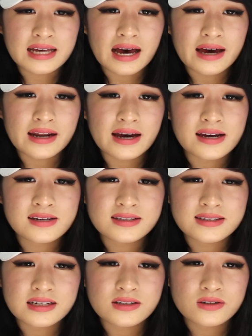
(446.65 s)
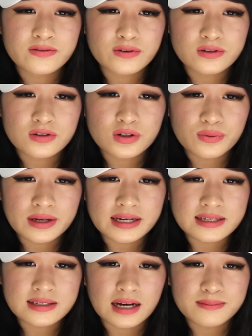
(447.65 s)
sad I hadn't seen you for 2
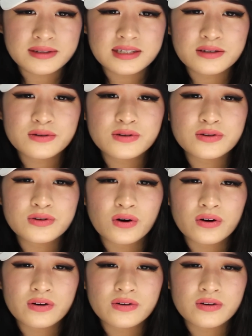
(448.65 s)
weeks. I'm still your...